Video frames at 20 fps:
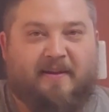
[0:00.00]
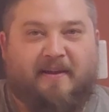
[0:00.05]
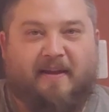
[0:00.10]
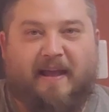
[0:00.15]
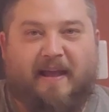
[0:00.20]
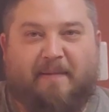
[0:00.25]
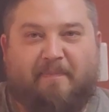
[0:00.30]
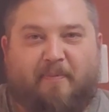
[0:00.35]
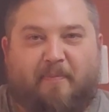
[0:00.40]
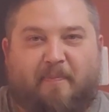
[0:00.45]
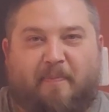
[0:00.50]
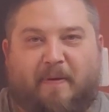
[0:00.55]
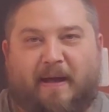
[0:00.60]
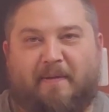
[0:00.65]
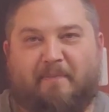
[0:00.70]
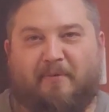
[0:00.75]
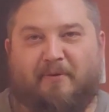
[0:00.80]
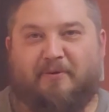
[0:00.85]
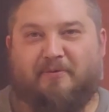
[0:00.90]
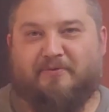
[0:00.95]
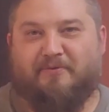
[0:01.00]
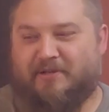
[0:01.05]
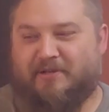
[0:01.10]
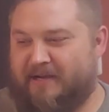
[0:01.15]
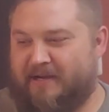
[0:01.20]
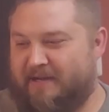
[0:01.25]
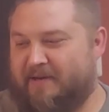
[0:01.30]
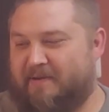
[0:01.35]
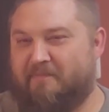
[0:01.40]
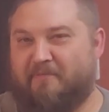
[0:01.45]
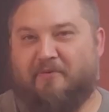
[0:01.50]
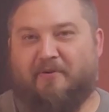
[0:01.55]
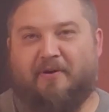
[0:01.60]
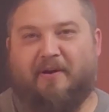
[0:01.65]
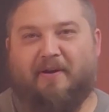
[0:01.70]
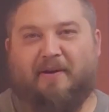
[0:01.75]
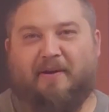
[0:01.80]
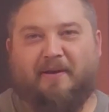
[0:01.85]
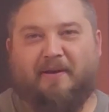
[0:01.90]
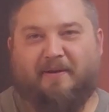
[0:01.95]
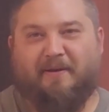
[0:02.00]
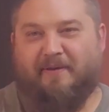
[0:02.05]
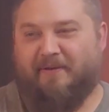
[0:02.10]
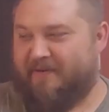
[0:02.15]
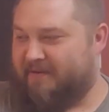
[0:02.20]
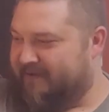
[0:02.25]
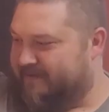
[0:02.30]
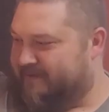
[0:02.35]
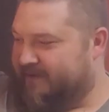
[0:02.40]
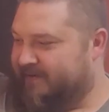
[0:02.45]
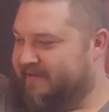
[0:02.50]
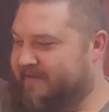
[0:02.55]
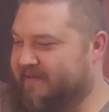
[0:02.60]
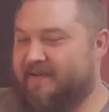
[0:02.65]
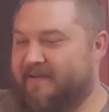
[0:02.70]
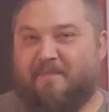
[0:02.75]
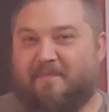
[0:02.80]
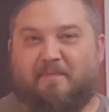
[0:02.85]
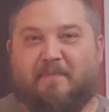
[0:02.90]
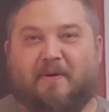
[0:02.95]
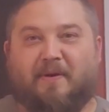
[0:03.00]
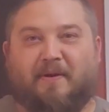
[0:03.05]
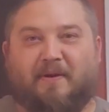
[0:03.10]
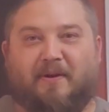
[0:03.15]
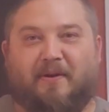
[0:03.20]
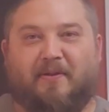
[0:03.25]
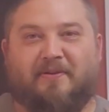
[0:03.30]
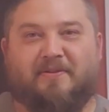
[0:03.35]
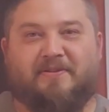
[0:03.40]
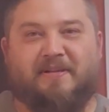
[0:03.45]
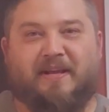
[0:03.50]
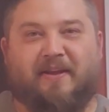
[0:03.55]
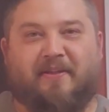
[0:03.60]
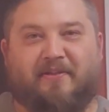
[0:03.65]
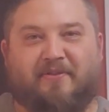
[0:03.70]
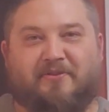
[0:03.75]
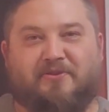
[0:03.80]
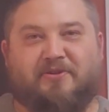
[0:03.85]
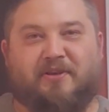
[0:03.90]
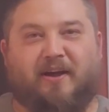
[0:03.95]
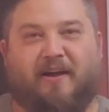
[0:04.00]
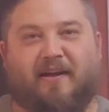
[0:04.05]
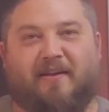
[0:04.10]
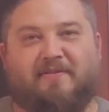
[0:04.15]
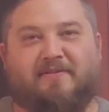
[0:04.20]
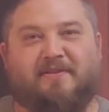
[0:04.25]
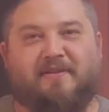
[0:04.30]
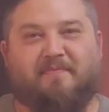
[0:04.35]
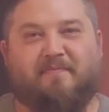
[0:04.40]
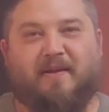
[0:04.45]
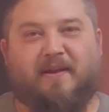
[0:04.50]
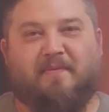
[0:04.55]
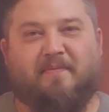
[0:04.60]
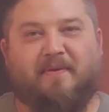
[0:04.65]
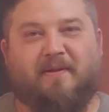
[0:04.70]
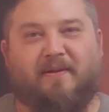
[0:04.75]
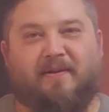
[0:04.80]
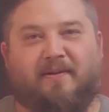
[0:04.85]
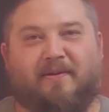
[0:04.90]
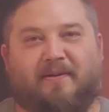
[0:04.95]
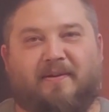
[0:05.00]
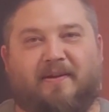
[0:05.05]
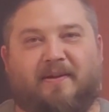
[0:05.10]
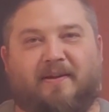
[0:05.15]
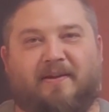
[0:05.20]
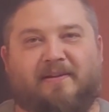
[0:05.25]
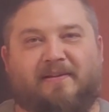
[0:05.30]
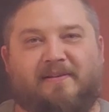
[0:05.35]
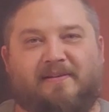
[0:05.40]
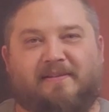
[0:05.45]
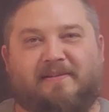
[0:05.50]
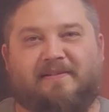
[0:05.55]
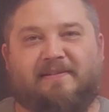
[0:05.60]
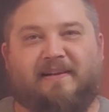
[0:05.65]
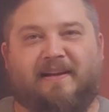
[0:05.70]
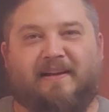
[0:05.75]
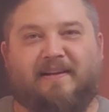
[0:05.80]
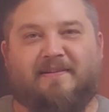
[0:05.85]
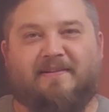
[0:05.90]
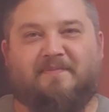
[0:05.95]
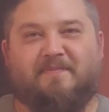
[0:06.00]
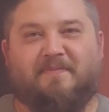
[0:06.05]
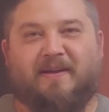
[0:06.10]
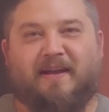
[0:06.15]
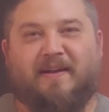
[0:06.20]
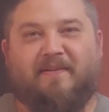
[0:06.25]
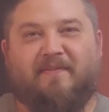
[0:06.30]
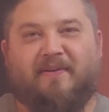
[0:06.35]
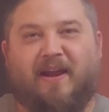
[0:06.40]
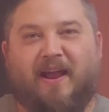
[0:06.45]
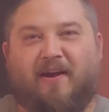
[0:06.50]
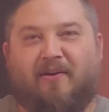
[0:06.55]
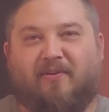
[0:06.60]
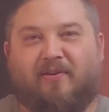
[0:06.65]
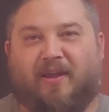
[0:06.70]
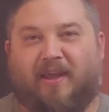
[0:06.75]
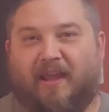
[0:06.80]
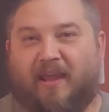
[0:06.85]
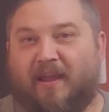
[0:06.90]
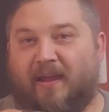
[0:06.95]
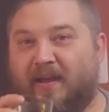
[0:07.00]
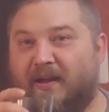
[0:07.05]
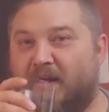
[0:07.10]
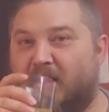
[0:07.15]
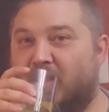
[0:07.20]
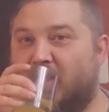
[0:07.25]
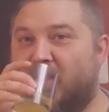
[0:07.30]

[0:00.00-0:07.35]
Apple pie moonshine I'm drinking. I'm gonna get all this out of the shot. It's gonna make me look like some kind of an alky.